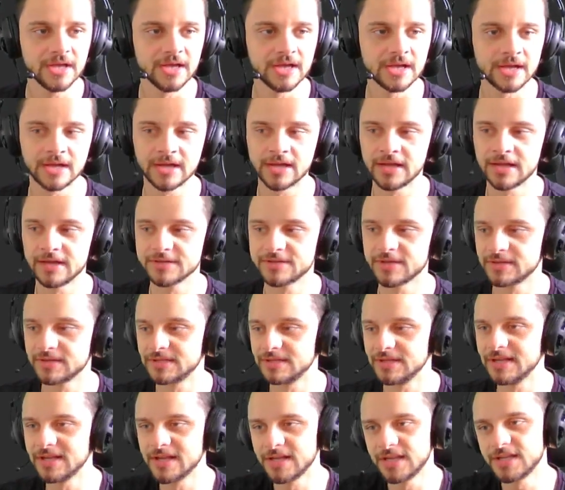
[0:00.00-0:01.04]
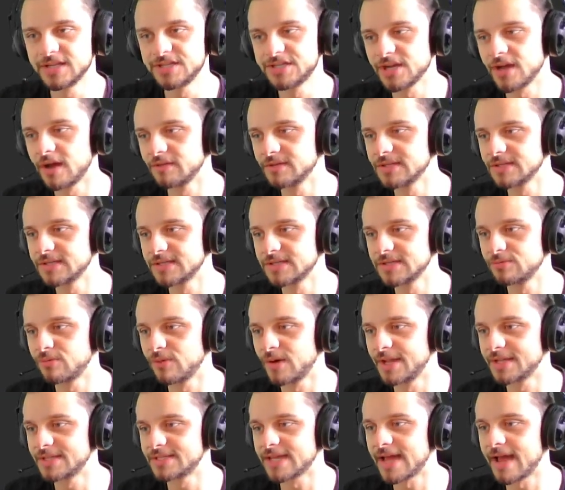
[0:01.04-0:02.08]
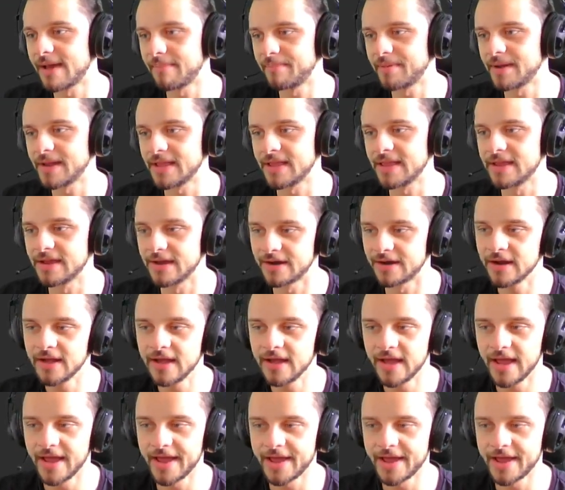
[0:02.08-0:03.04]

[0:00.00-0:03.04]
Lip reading: So in a nutshell, this is what's happening here.